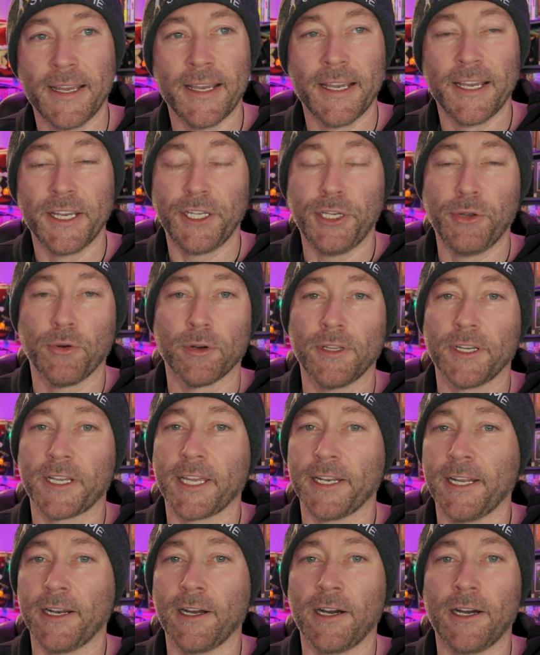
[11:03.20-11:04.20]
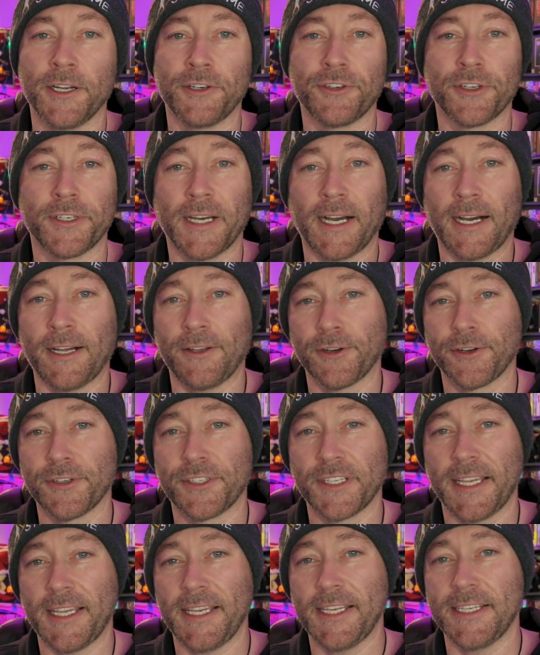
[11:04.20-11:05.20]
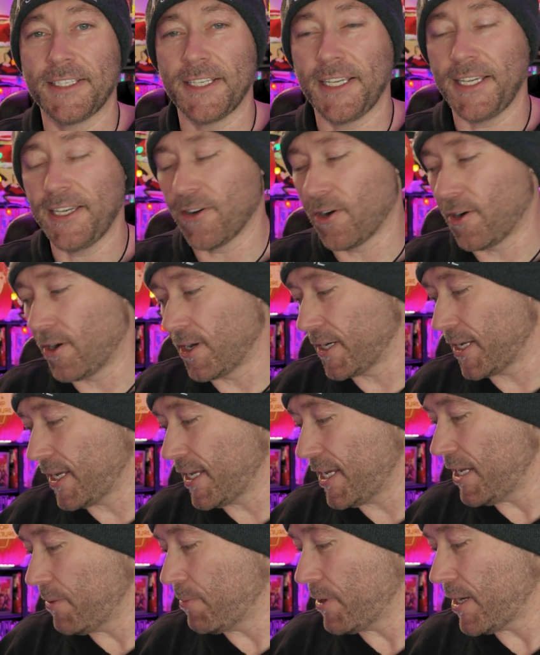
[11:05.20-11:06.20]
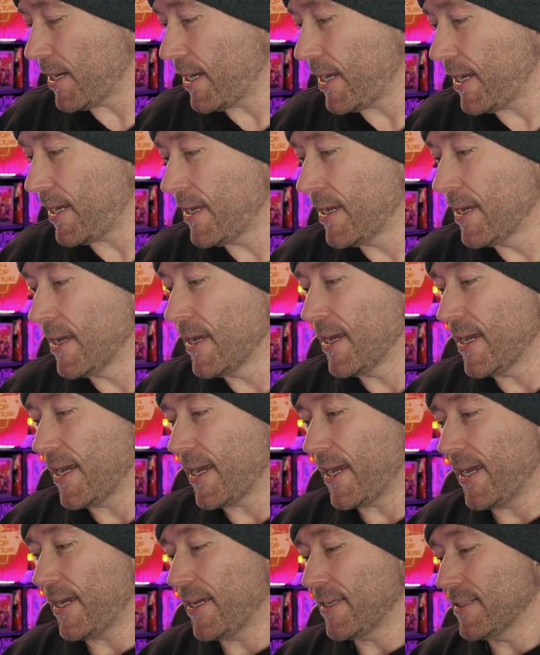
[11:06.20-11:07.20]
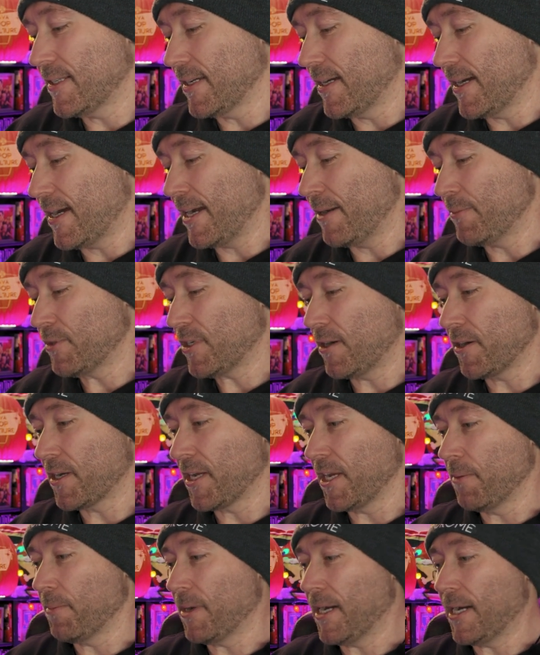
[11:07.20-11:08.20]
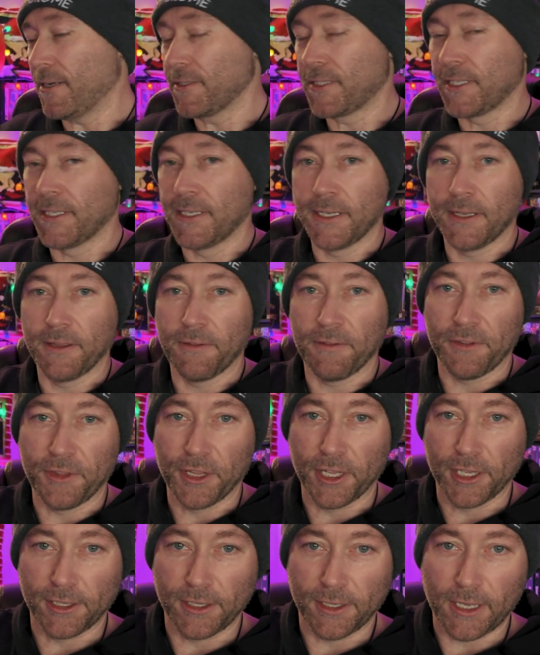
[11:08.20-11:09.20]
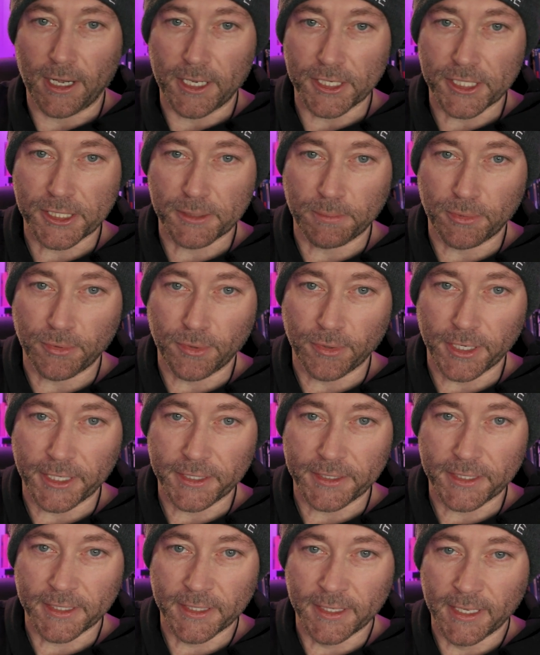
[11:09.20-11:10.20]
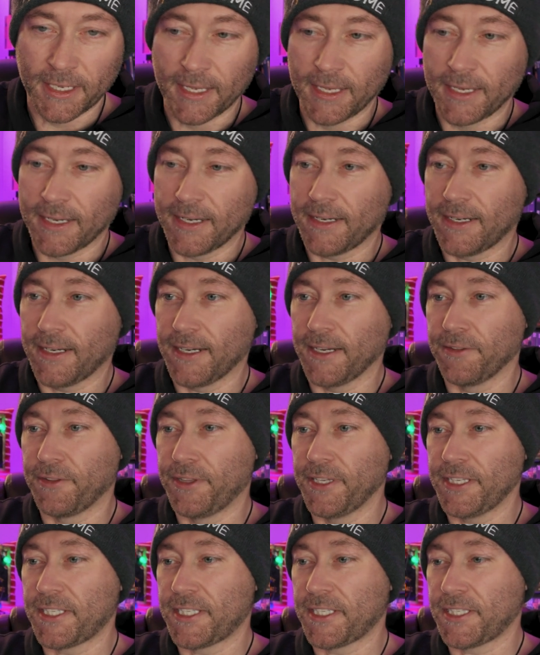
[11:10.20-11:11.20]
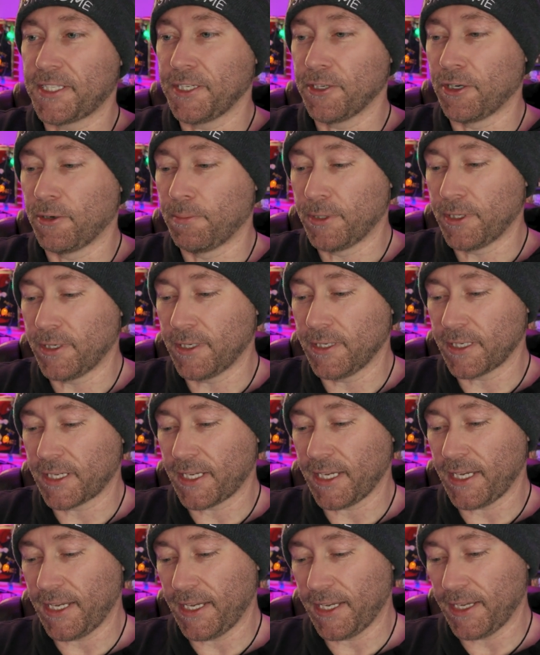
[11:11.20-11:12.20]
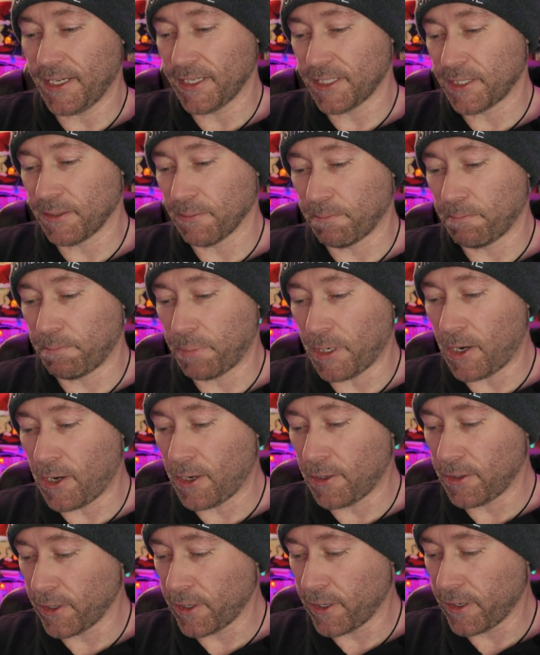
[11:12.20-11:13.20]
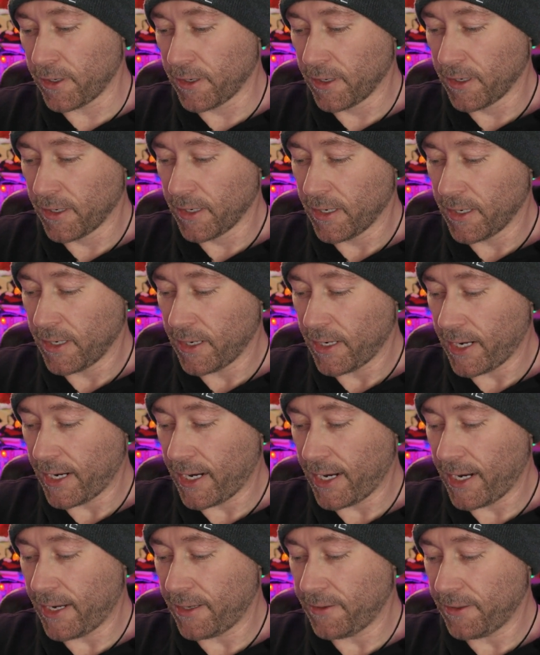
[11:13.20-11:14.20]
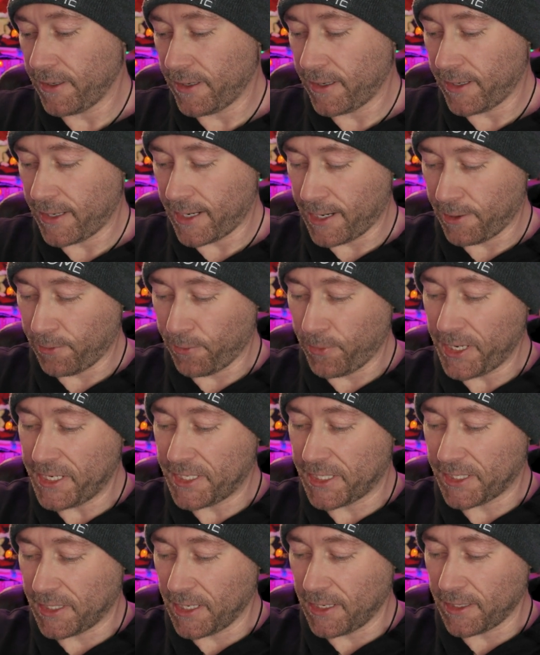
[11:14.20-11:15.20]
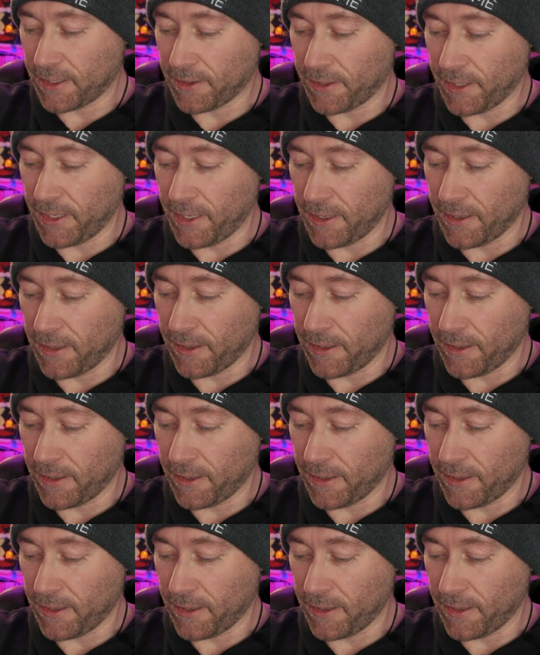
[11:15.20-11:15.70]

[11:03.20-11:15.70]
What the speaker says: you were looking at $100 easy on eBay. And I am talking about The Lost Boys. This steelbook is baller, and I restuck the.